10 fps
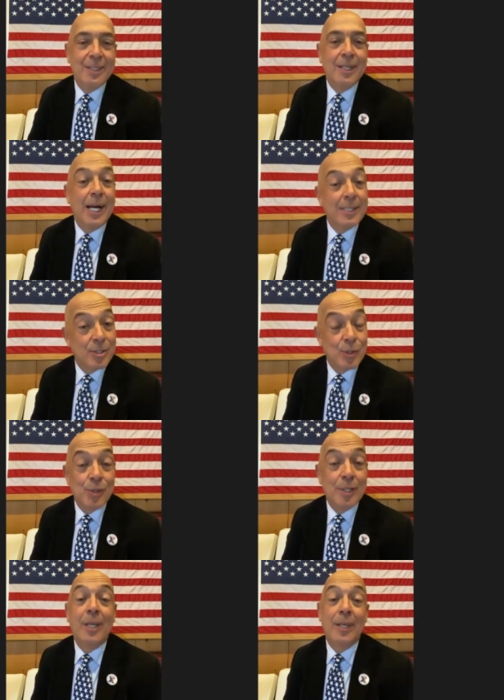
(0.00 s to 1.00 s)
in our
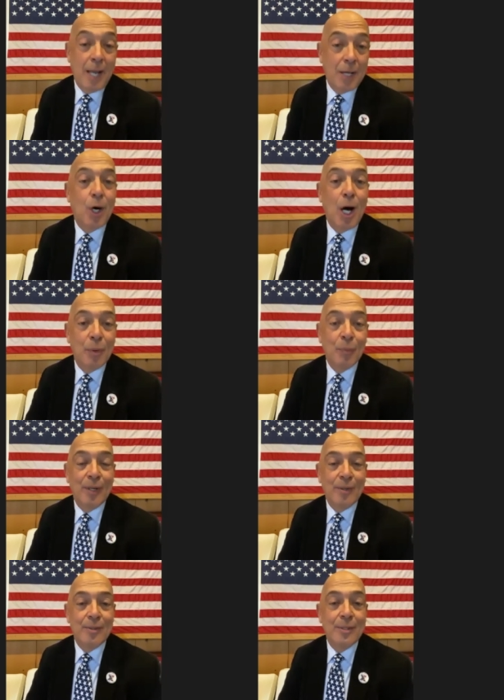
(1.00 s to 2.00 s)
district and in our
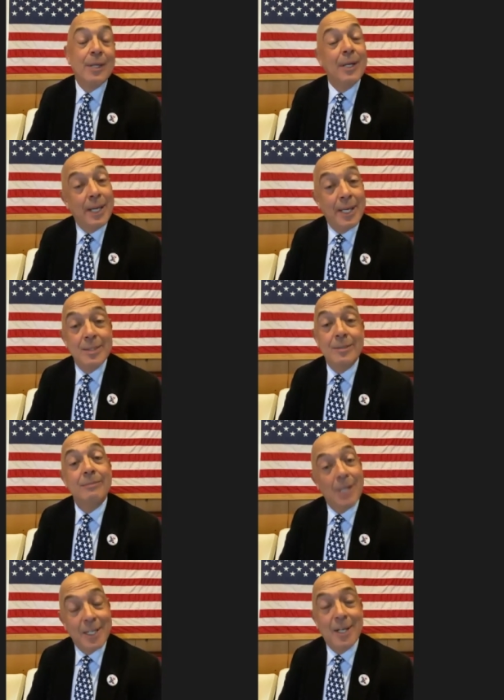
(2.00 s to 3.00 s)
commonwealth and
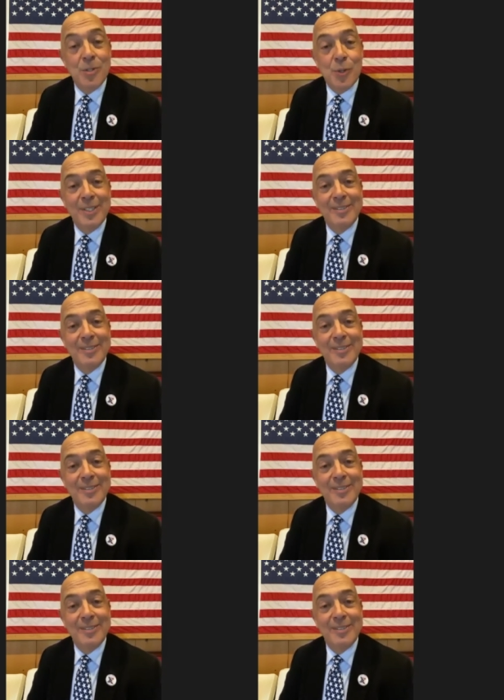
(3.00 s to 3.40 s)
our country